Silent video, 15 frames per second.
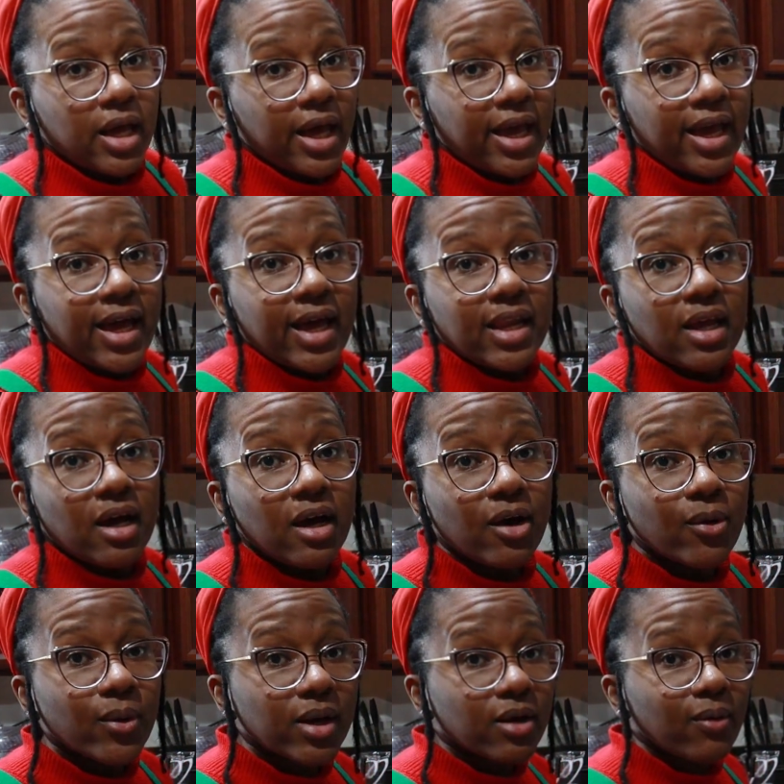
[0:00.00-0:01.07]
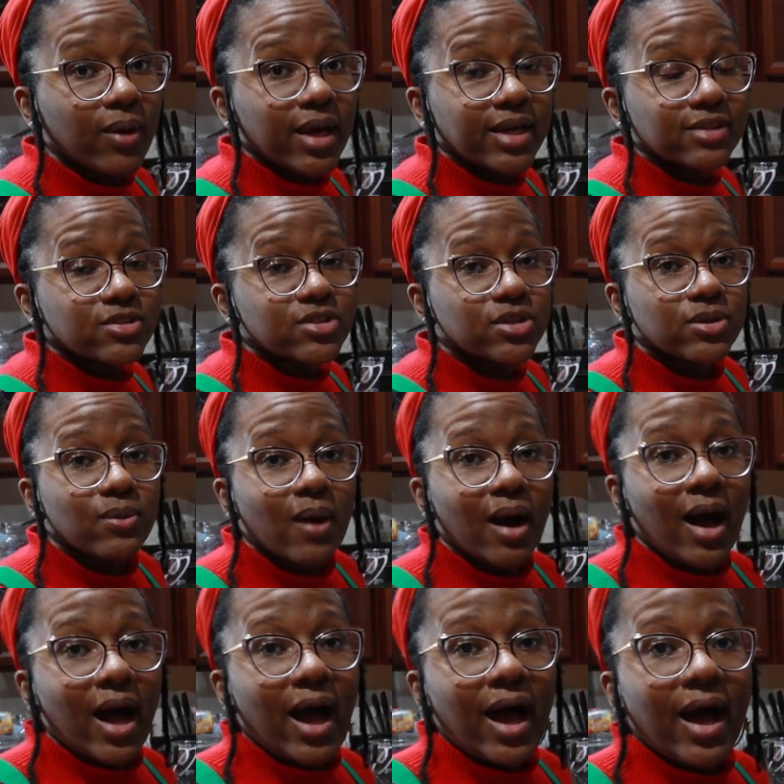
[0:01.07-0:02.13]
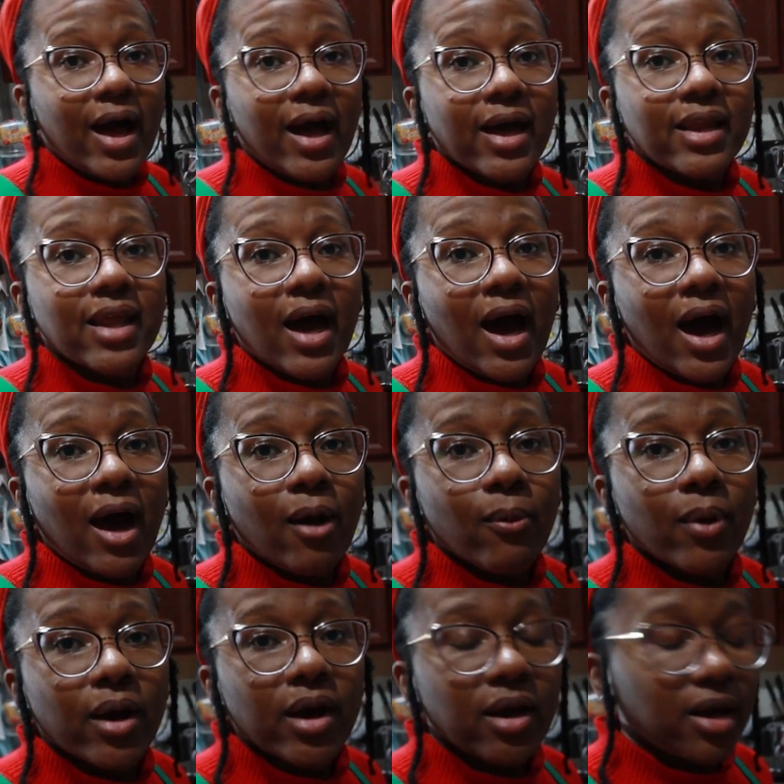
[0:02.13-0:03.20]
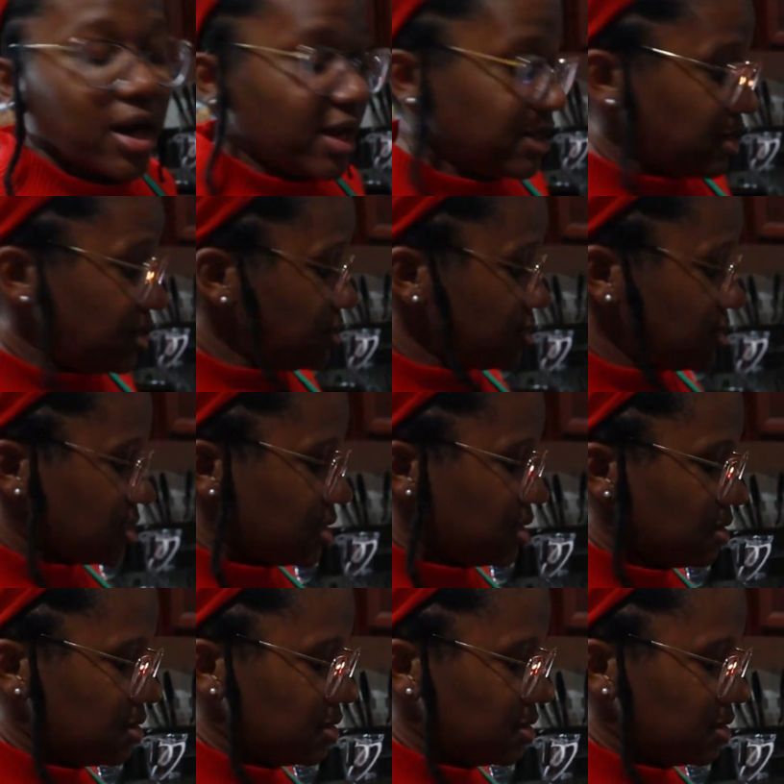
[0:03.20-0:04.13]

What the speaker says: And we're going to add our onions.